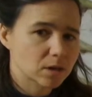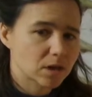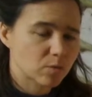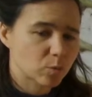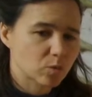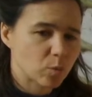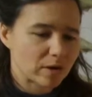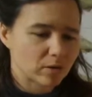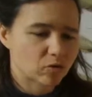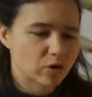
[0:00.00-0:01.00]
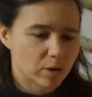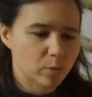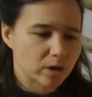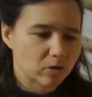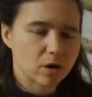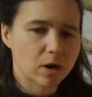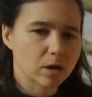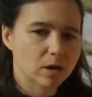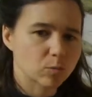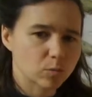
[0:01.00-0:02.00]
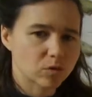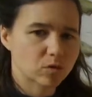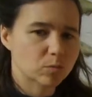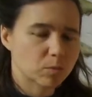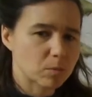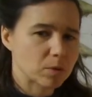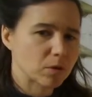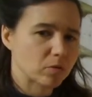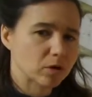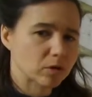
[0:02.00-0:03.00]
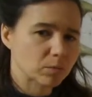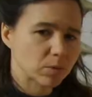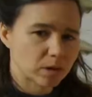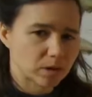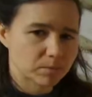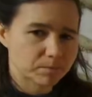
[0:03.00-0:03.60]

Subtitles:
If it was wet, dry, it would probably be rotten by now.